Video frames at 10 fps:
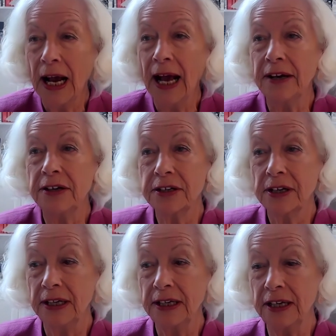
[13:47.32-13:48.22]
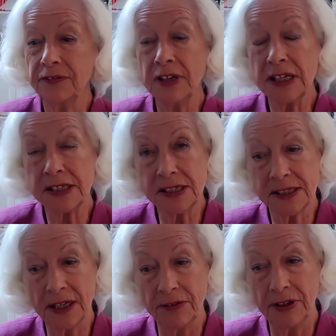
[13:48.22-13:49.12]
and if
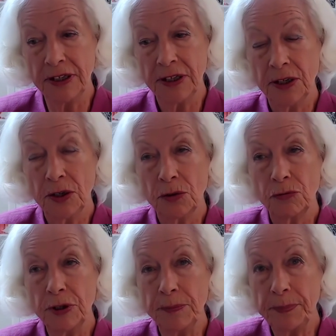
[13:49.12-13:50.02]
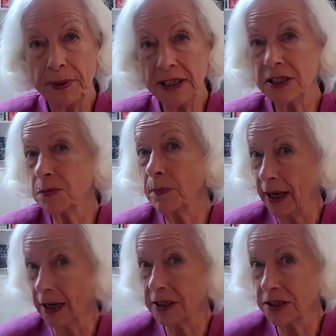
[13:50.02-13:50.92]
necessary, repeat
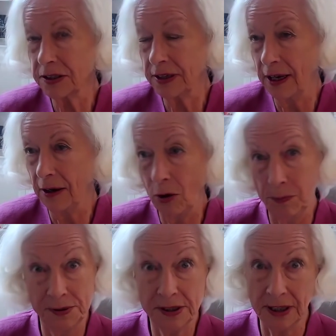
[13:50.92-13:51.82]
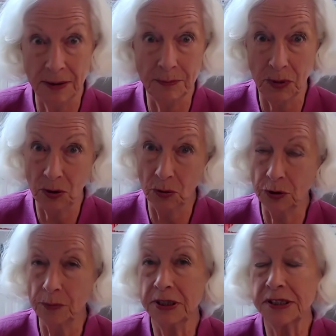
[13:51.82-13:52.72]
back to their opposite number or
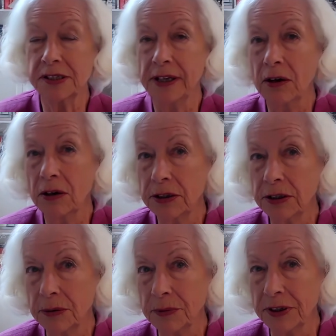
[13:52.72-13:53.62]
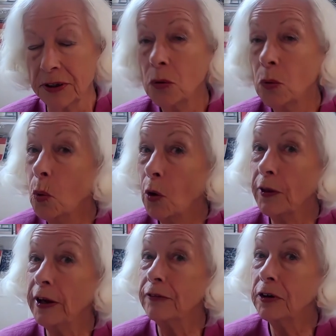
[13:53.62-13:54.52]
the person they're arguing with what
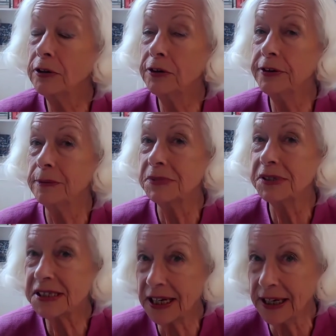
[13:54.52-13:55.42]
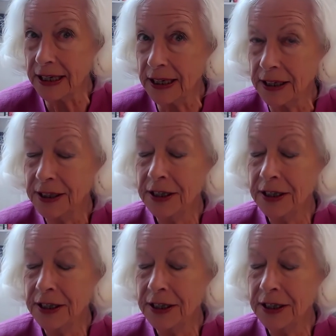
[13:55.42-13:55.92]
they've heard them say,